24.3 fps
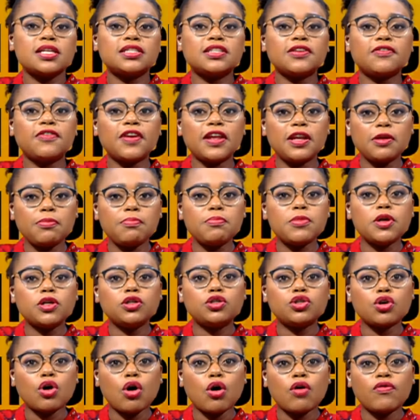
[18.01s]
the
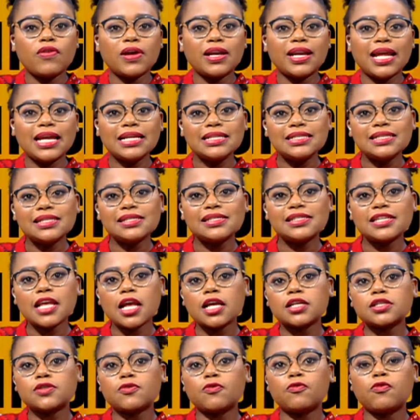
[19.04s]
development of an
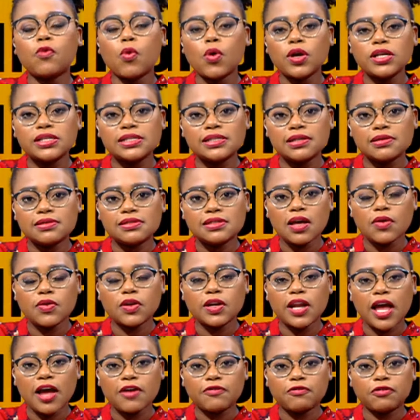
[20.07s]
intersex voice in
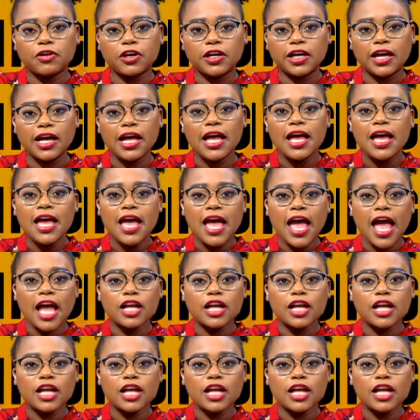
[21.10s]
Southern Africa